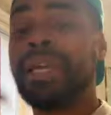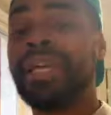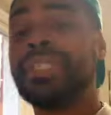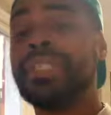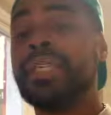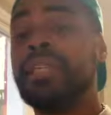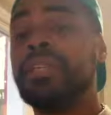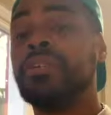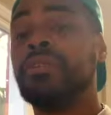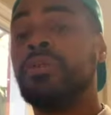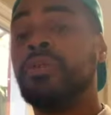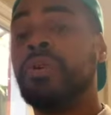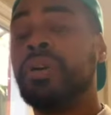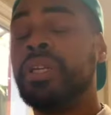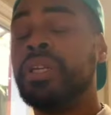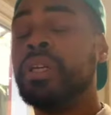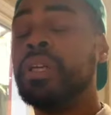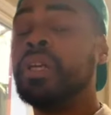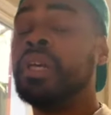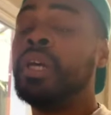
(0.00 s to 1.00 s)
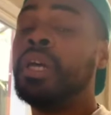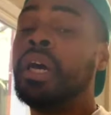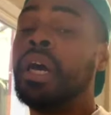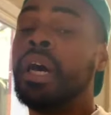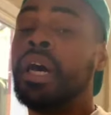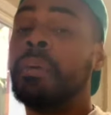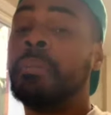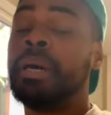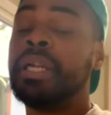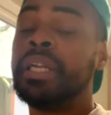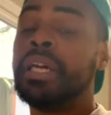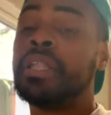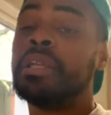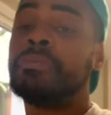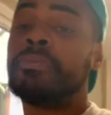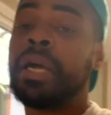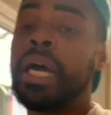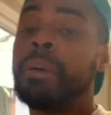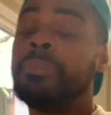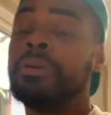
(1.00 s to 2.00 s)
did it on another
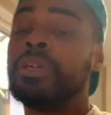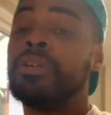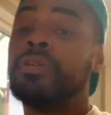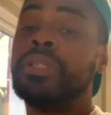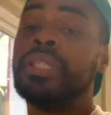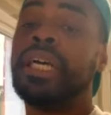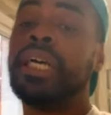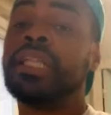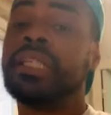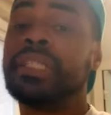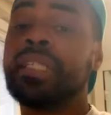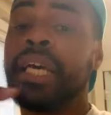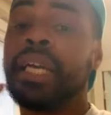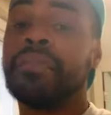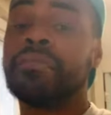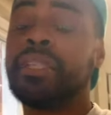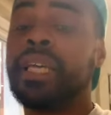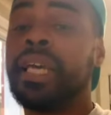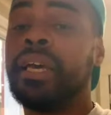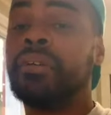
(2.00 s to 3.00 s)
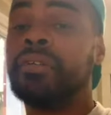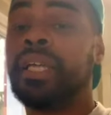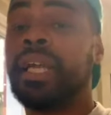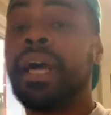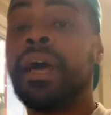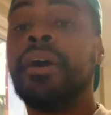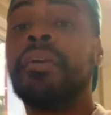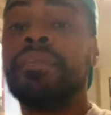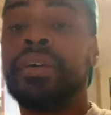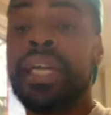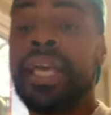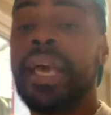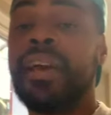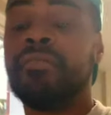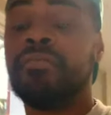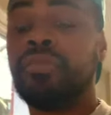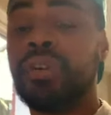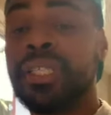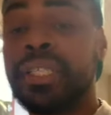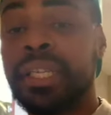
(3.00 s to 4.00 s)
property on the other side of town that I already have
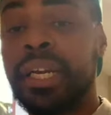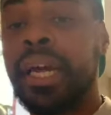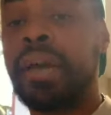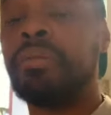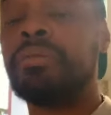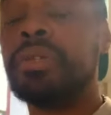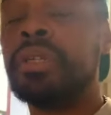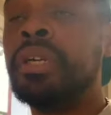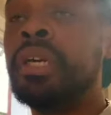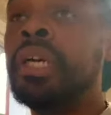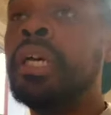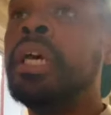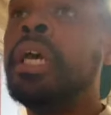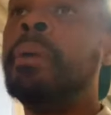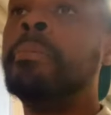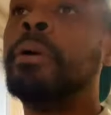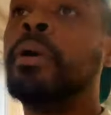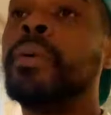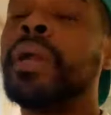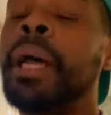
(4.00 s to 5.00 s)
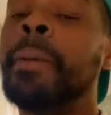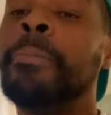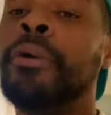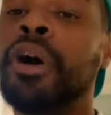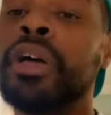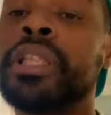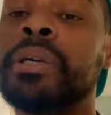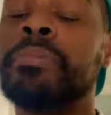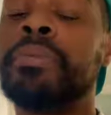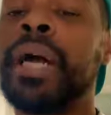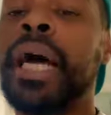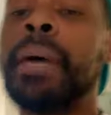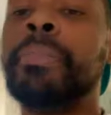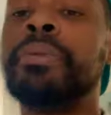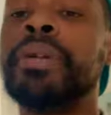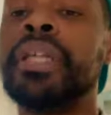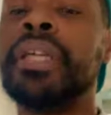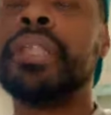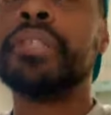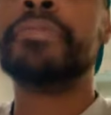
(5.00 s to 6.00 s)
rented out. But when I bought the
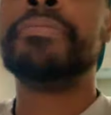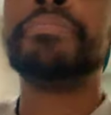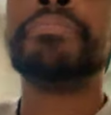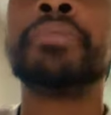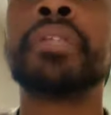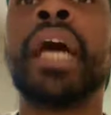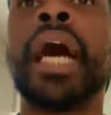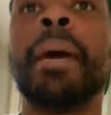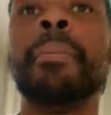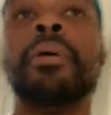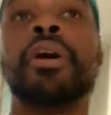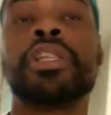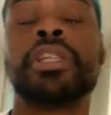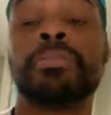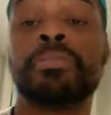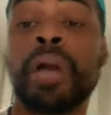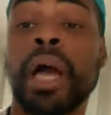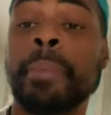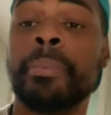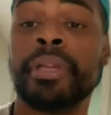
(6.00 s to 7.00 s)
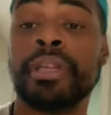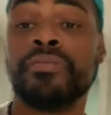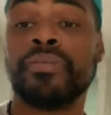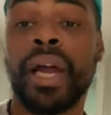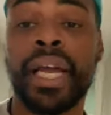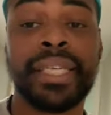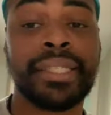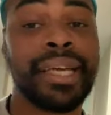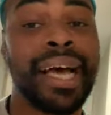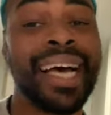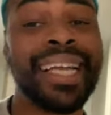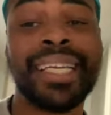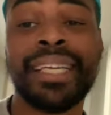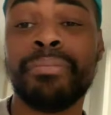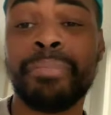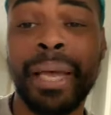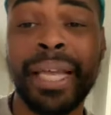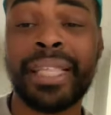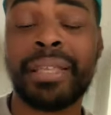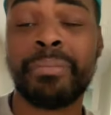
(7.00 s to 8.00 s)
property right. I didn't
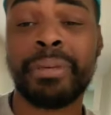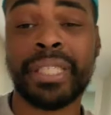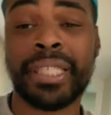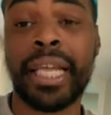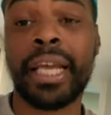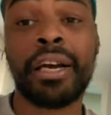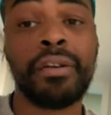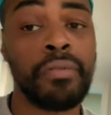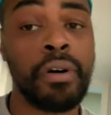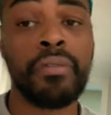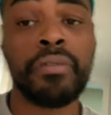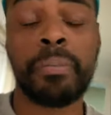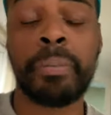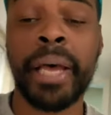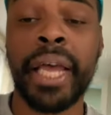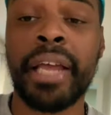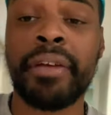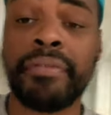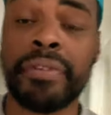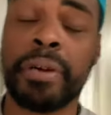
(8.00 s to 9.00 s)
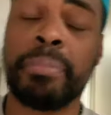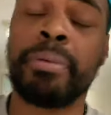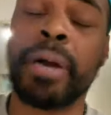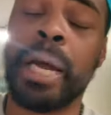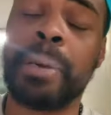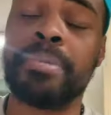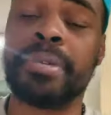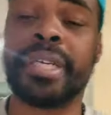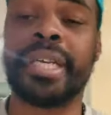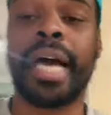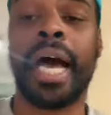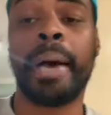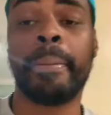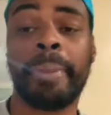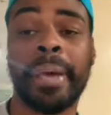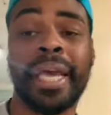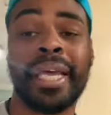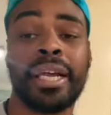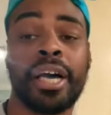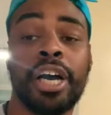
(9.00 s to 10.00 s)
make the mistake of overpaying for the property. I
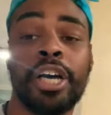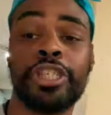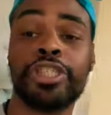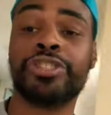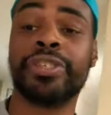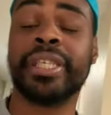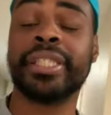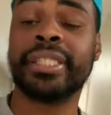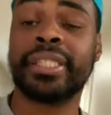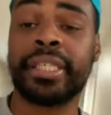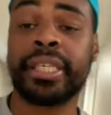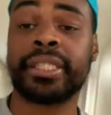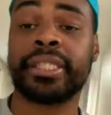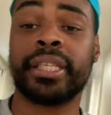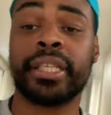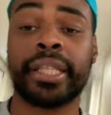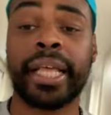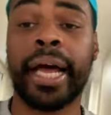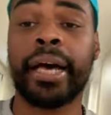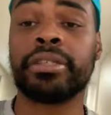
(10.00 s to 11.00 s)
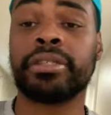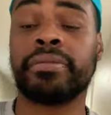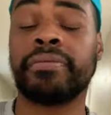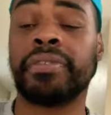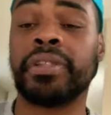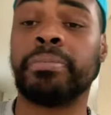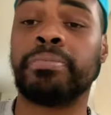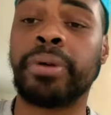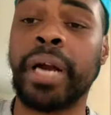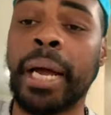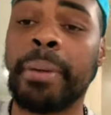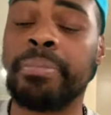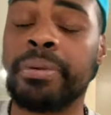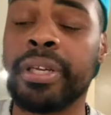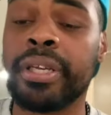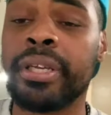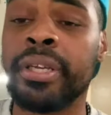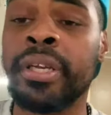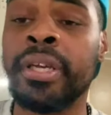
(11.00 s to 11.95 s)
paid $160,000 for the property,